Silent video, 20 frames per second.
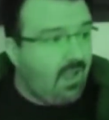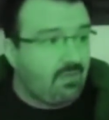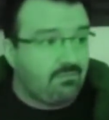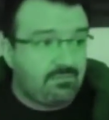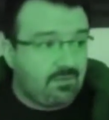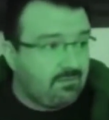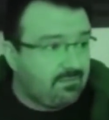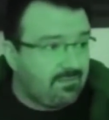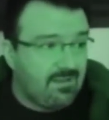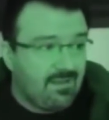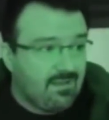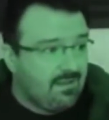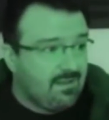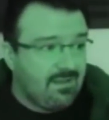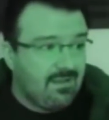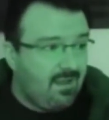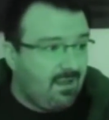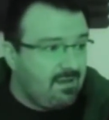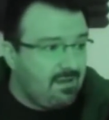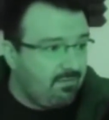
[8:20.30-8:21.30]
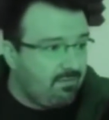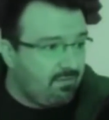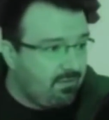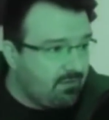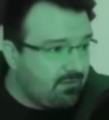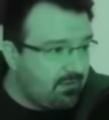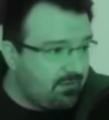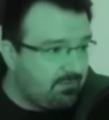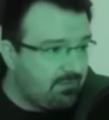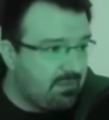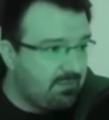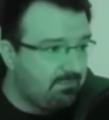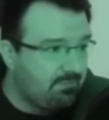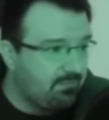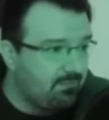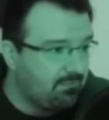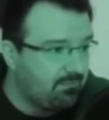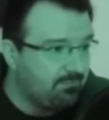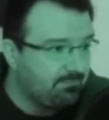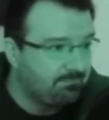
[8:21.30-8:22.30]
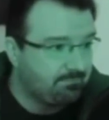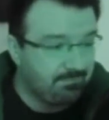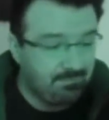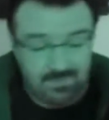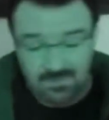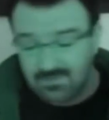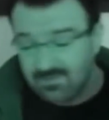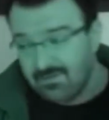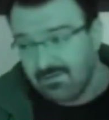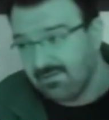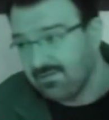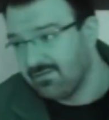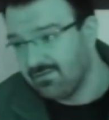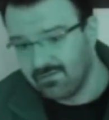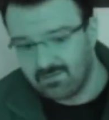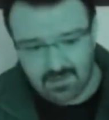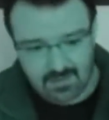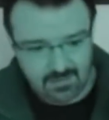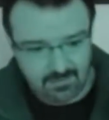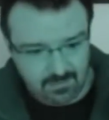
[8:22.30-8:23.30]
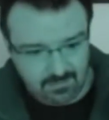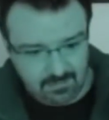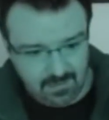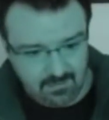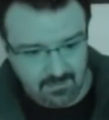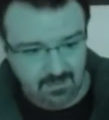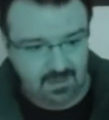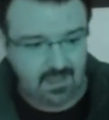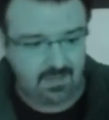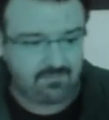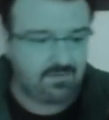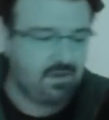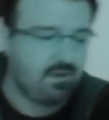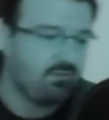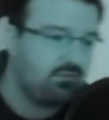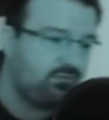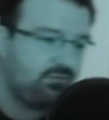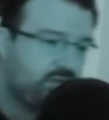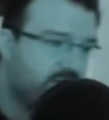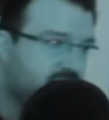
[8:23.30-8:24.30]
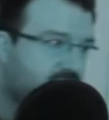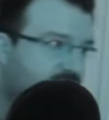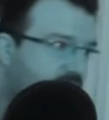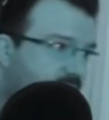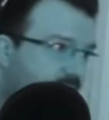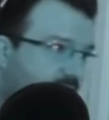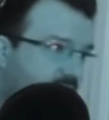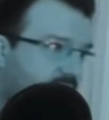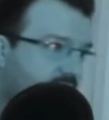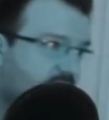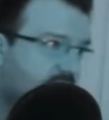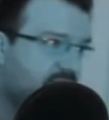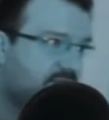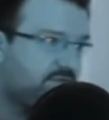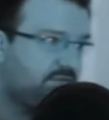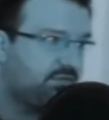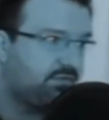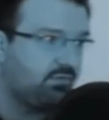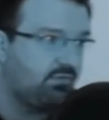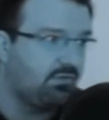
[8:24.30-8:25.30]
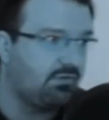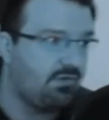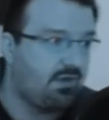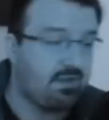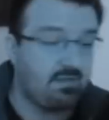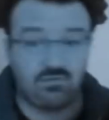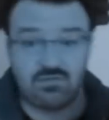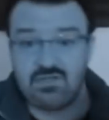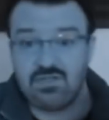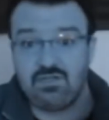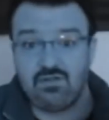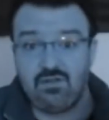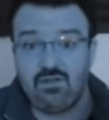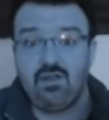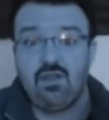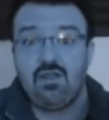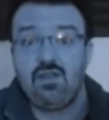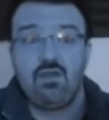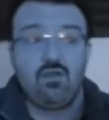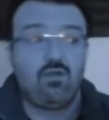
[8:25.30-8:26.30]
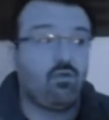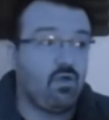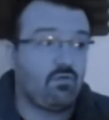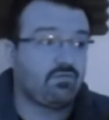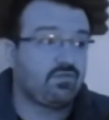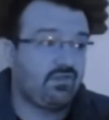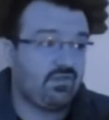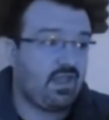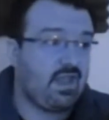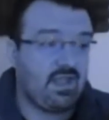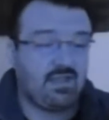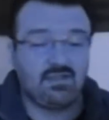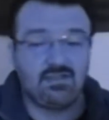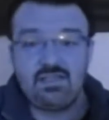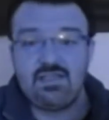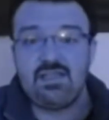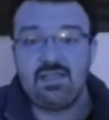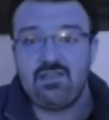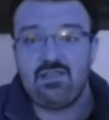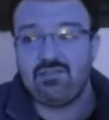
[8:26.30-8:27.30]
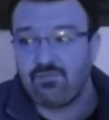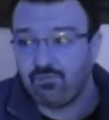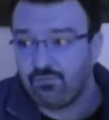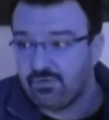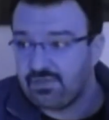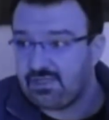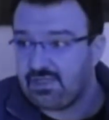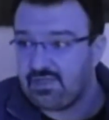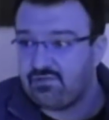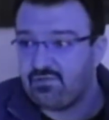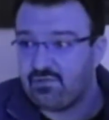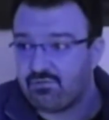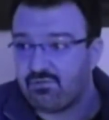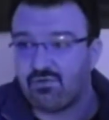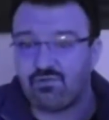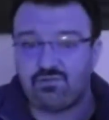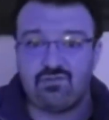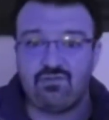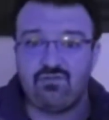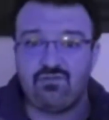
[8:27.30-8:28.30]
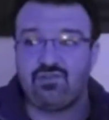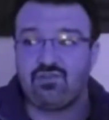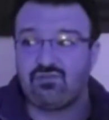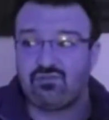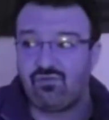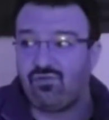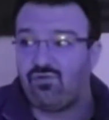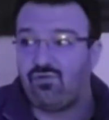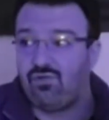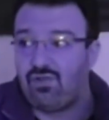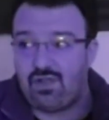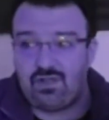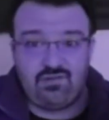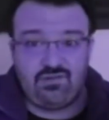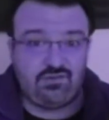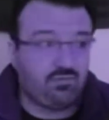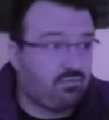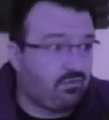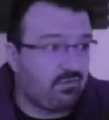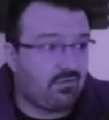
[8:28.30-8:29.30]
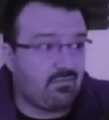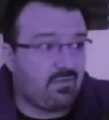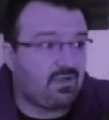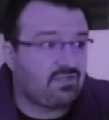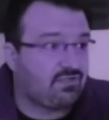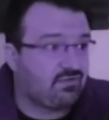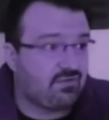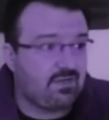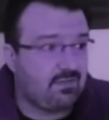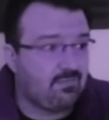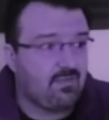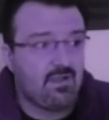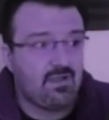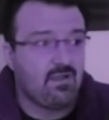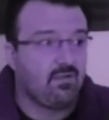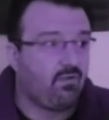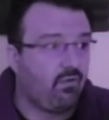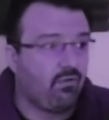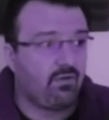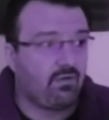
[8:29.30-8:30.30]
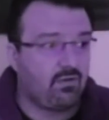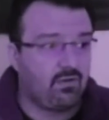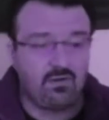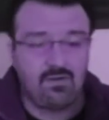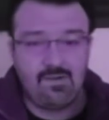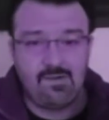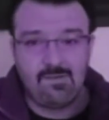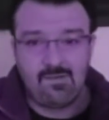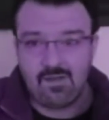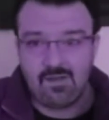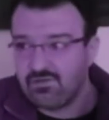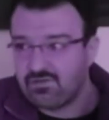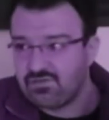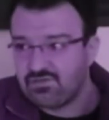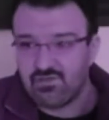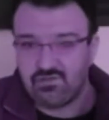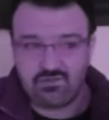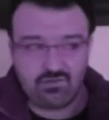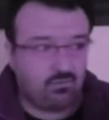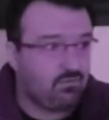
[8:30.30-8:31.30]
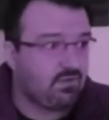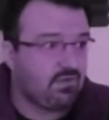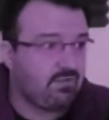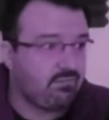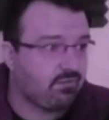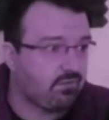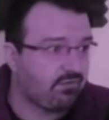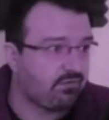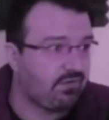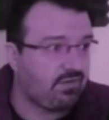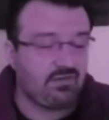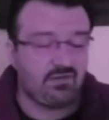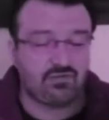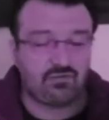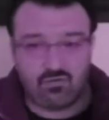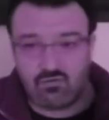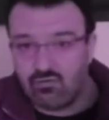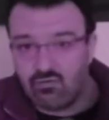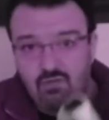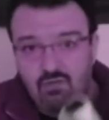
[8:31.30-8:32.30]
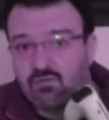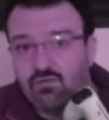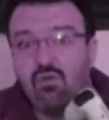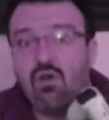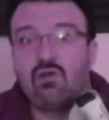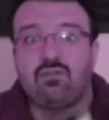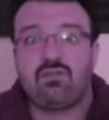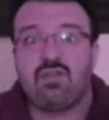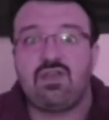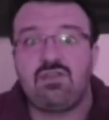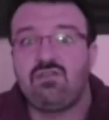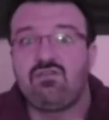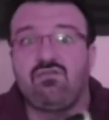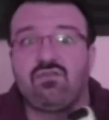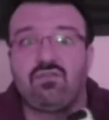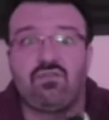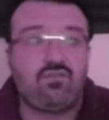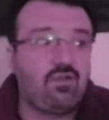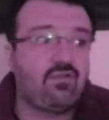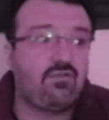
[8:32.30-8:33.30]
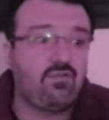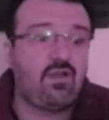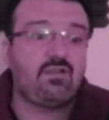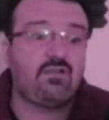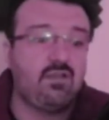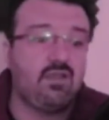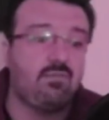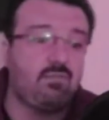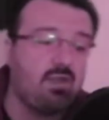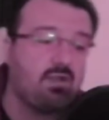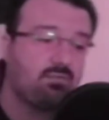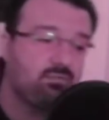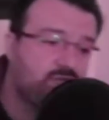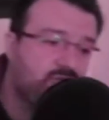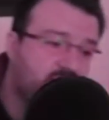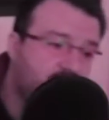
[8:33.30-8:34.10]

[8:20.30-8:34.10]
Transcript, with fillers: I never heard of these people. Anyway, we got about half an hour left on the stream. Thank you guys for your support tonight. In particular, whoever this Ann Lee is, if it really is the person who's the troll and is supporting my stream, or if it's just someone impersonating the troll, whoever you are, thank you for the verified tip. I